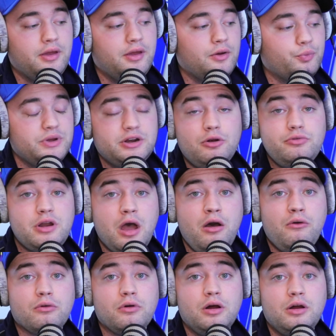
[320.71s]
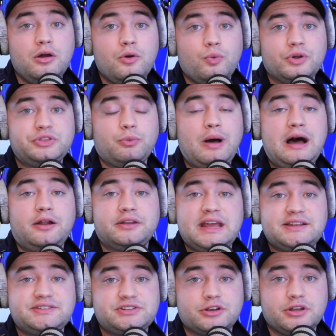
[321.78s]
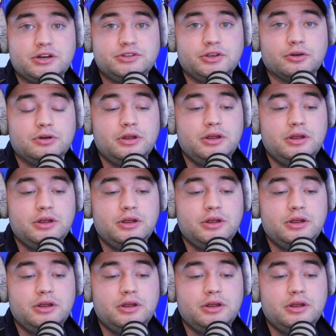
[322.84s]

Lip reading: We don't know what the Wildcats are going to do.